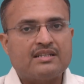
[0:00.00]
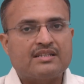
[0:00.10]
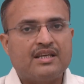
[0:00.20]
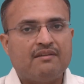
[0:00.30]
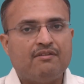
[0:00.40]

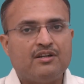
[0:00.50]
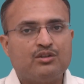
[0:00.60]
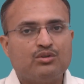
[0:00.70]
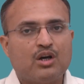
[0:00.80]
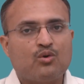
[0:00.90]
given
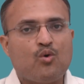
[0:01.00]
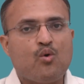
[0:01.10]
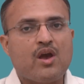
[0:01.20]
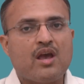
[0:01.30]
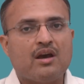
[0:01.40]
to the
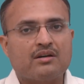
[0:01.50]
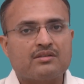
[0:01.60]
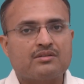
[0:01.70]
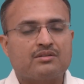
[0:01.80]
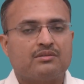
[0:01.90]

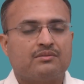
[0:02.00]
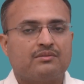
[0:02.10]
co-heirs